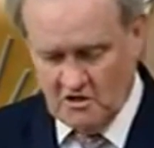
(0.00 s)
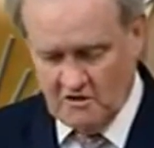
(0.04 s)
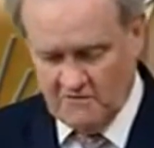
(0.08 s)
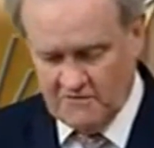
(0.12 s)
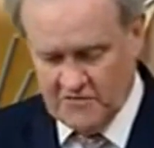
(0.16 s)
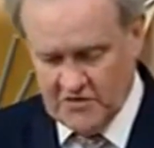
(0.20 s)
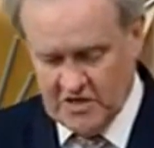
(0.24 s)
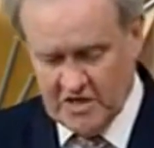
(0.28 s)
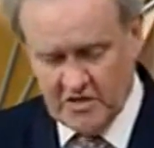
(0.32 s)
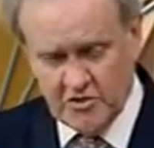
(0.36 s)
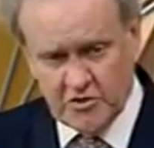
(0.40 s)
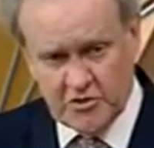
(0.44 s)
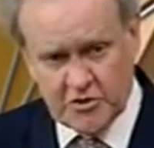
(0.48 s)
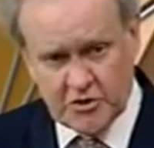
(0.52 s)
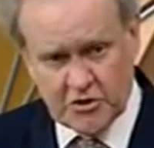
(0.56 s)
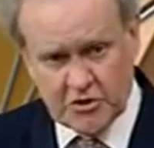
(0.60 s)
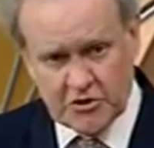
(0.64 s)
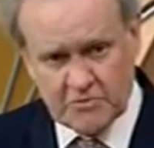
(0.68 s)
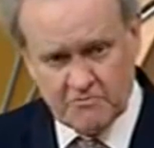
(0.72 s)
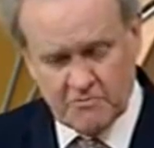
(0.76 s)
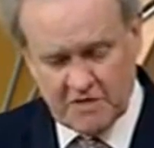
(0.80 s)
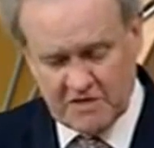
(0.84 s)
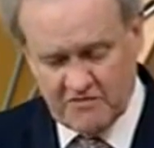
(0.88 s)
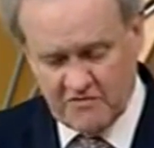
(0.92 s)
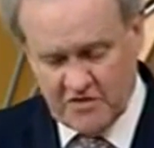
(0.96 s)
of the
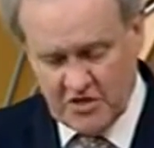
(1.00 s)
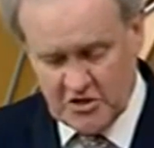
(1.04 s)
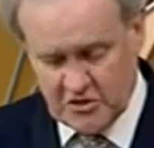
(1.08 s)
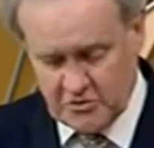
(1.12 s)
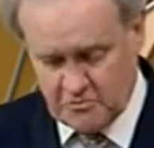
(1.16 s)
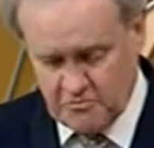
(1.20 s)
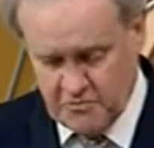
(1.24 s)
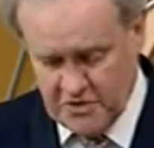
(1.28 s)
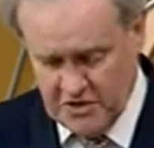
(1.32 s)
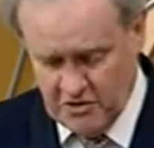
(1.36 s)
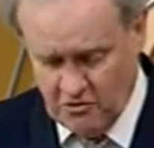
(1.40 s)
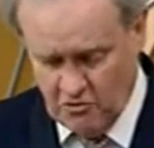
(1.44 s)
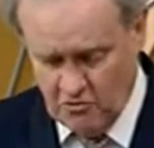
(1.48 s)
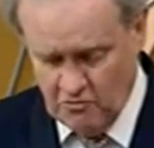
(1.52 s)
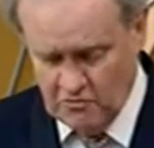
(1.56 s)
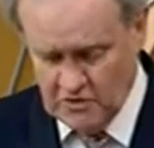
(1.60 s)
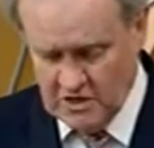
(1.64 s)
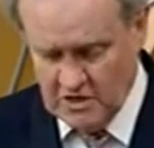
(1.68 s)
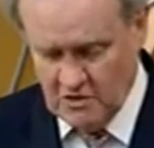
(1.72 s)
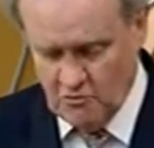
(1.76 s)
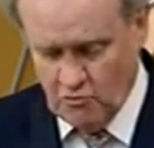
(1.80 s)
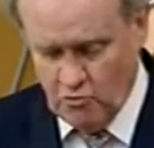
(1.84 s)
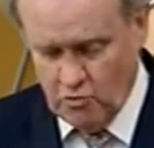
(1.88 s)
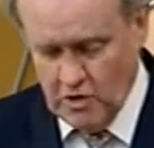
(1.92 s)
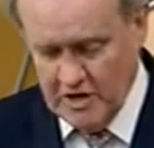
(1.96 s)
interest. But this bill
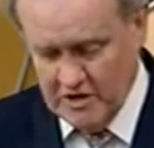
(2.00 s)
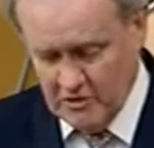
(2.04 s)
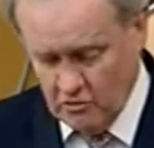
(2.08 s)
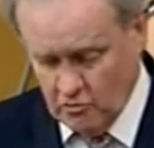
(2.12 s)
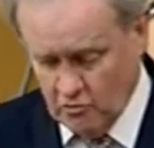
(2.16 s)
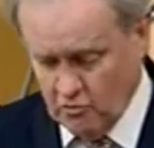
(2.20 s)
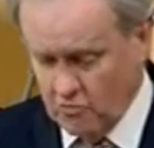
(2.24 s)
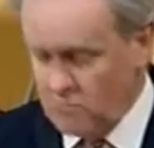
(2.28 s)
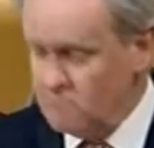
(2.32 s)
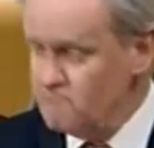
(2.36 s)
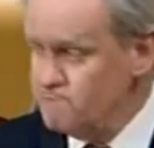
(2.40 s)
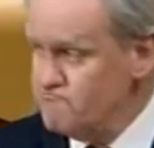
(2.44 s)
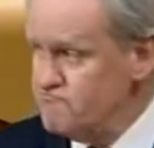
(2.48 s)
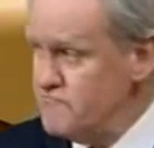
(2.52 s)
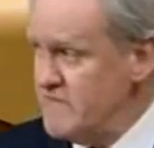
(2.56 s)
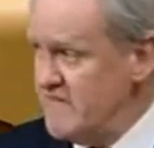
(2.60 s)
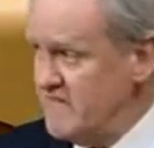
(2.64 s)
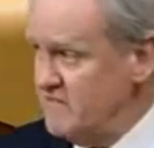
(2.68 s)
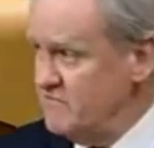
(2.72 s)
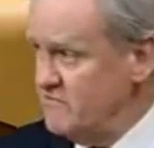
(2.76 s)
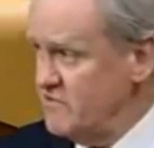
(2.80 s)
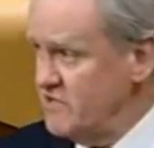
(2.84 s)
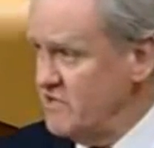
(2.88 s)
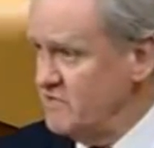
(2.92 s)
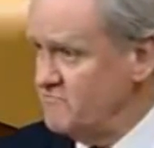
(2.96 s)
will
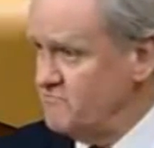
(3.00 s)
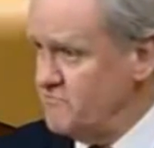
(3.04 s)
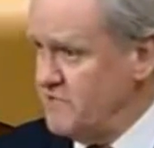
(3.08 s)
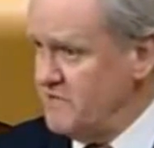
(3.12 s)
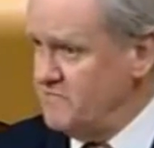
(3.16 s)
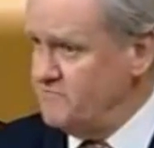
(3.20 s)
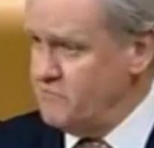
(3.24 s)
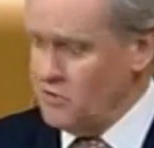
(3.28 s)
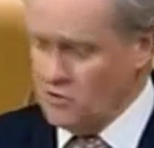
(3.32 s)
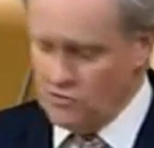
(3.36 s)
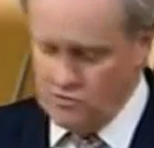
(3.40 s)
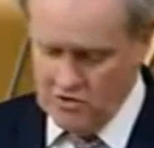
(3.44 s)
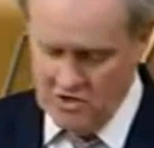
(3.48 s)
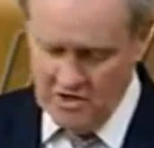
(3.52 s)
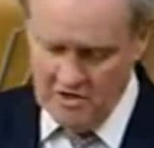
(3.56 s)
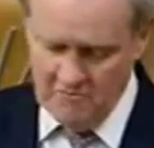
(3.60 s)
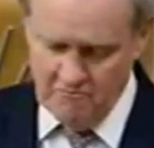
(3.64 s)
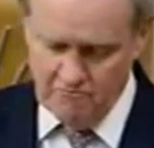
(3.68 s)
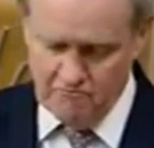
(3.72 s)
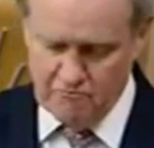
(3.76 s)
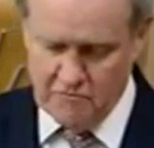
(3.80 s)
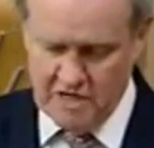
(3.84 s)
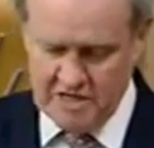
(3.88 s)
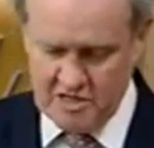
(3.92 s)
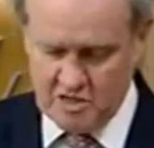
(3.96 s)
mean that people
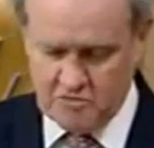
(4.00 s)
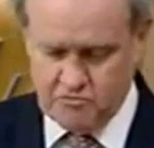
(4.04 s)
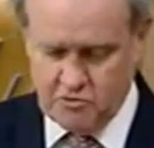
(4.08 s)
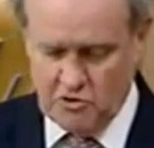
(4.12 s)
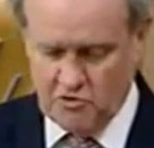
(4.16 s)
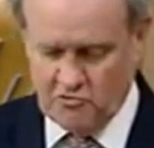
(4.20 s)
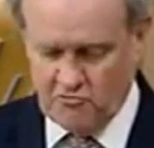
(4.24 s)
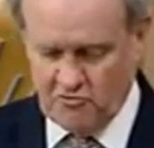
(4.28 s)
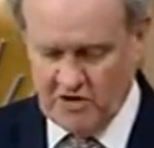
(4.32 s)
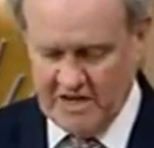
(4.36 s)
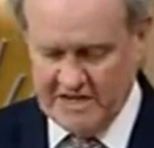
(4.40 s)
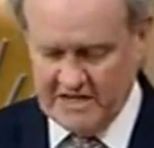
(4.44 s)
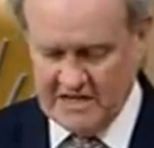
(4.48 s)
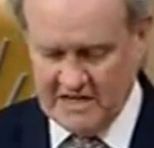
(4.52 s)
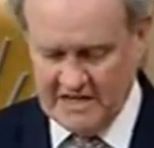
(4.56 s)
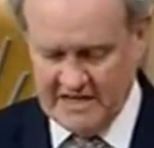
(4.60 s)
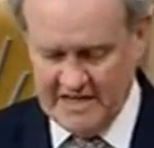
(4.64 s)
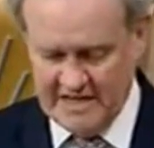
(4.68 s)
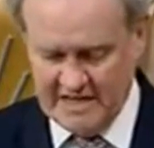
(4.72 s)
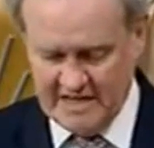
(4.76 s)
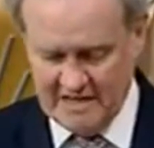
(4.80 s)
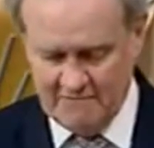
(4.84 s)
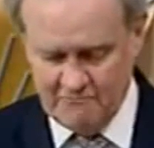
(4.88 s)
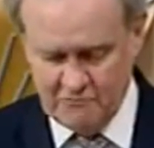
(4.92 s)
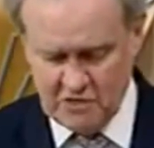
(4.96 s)
much more
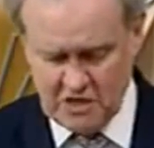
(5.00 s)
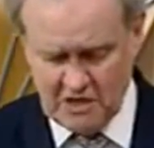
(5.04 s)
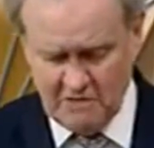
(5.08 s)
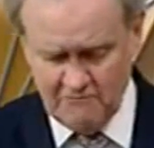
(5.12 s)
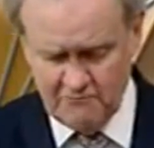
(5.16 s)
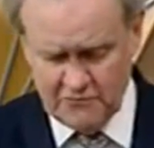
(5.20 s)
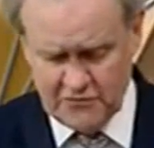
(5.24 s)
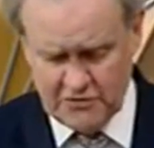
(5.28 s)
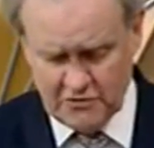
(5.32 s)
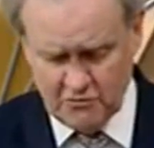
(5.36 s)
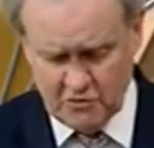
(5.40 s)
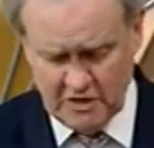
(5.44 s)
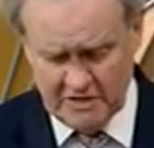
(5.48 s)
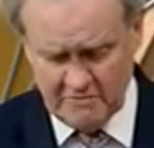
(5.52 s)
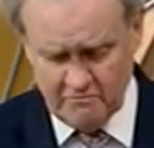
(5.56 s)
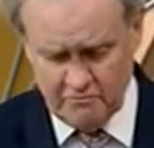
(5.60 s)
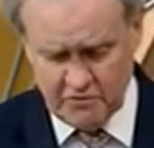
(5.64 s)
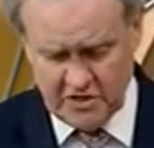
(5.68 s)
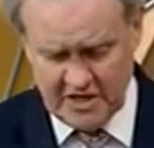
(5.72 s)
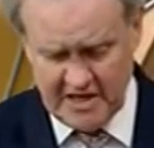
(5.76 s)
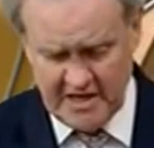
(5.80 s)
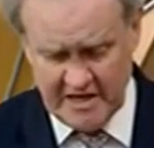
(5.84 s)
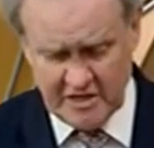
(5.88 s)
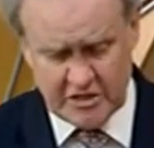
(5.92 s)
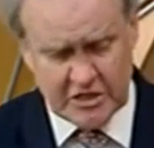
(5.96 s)
readily can come to one
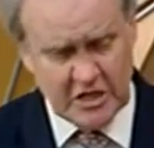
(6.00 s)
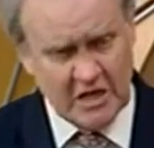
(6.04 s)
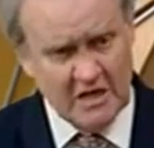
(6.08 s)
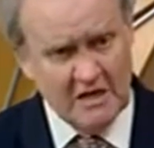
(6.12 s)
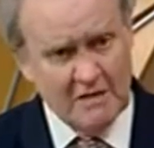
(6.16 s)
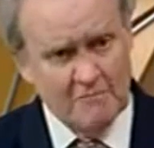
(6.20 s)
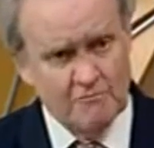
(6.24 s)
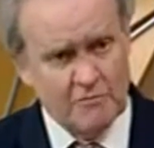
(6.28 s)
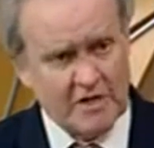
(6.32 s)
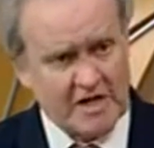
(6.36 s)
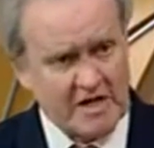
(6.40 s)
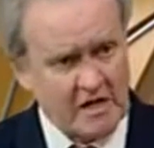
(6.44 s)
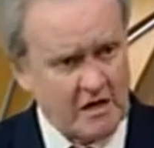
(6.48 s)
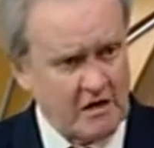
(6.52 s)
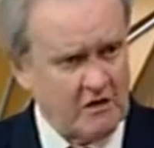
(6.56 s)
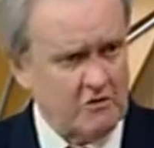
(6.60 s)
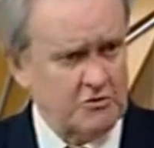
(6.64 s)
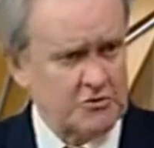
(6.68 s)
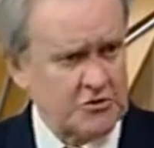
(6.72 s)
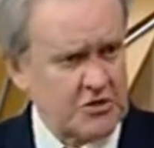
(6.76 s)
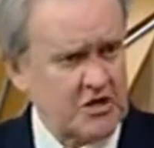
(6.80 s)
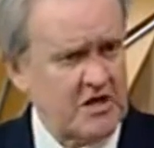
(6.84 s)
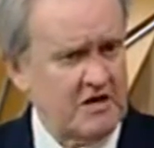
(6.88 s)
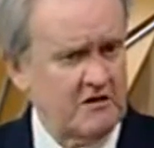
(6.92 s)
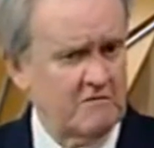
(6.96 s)
place, but it will
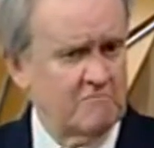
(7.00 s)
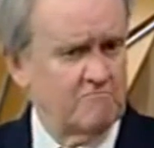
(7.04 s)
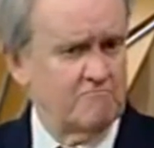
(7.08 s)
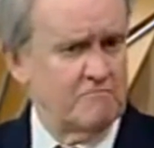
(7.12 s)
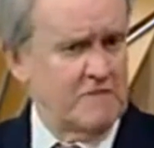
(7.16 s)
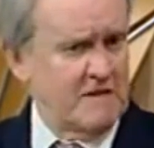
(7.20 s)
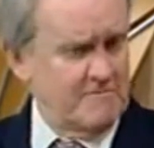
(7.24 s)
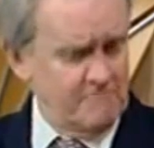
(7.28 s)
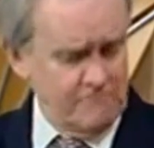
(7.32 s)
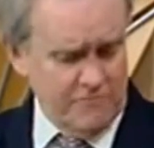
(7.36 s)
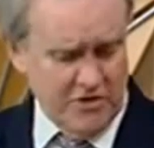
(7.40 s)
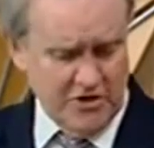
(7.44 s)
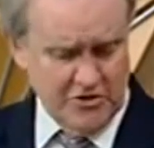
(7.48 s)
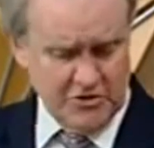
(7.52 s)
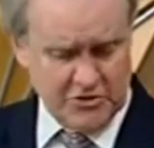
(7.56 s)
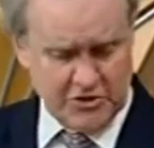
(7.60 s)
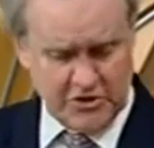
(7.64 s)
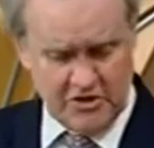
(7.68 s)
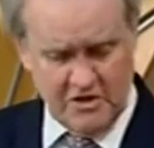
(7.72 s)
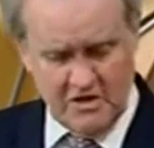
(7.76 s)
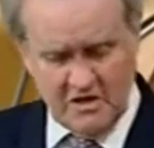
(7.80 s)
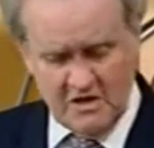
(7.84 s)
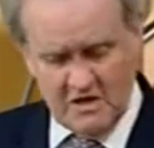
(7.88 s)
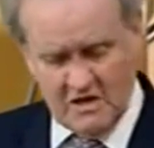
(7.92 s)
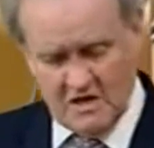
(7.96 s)
also help
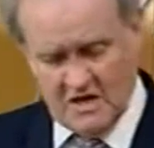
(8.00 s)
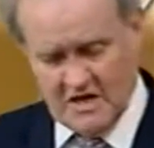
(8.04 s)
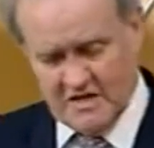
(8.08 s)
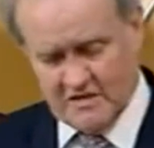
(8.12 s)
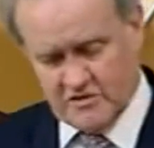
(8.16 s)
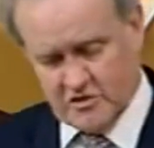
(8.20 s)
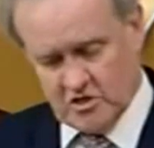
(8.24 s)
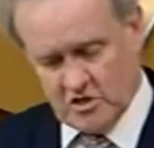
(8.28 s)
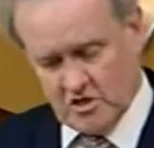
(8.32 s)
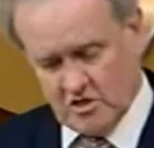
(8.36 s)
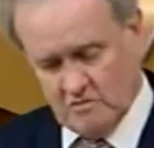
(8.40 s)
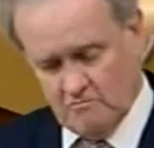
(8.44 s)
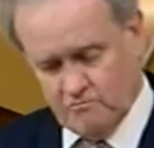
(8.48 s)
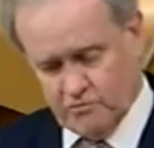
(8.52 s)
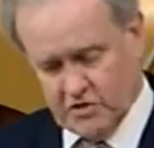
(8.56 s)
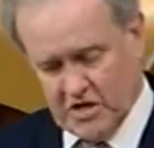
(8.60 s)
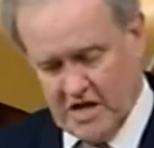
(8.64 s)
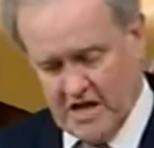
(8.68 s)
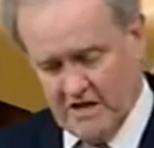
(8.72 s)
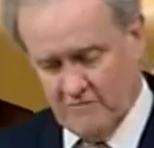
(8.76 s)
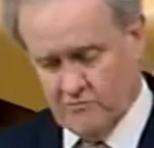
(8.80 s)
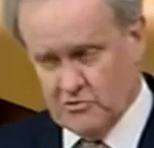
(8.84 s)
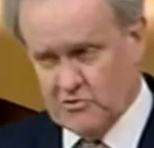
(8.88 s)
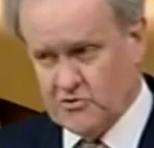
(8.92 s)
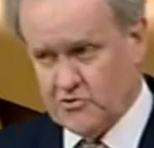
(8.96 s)
members to
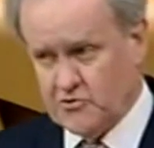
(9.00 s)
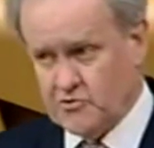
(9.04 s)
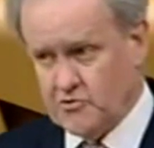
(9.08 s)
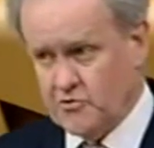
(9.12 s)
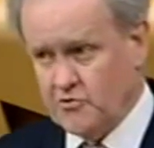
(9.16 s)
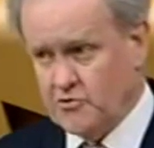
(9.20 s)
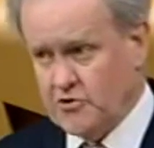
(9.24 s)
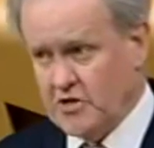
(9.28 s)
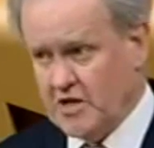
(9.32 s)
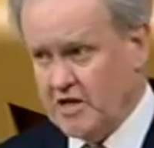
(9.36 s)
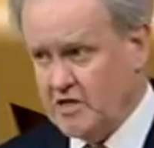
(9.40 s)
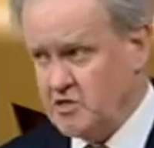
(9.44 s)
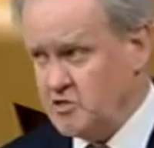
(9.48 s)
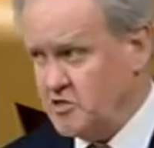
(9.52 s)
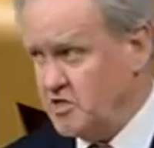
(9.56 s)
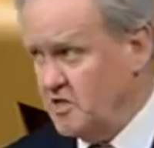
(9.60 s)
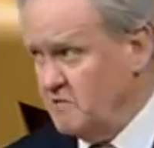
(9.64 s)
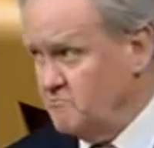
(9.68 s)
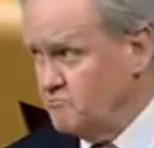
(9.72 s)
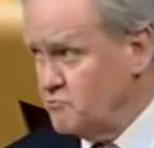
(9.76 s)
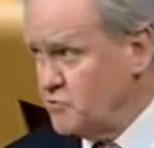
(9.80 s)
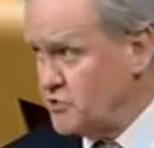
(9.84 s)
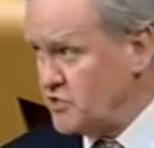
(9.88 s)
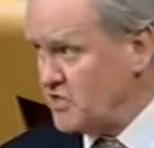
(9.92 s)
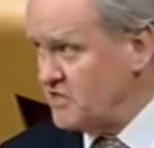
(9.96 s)
comply with the two
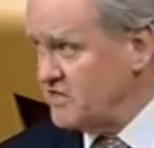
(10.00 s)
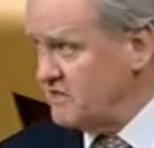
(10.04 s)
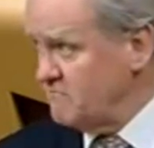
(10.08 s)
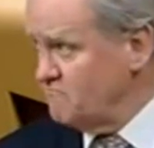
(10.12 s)
regimes.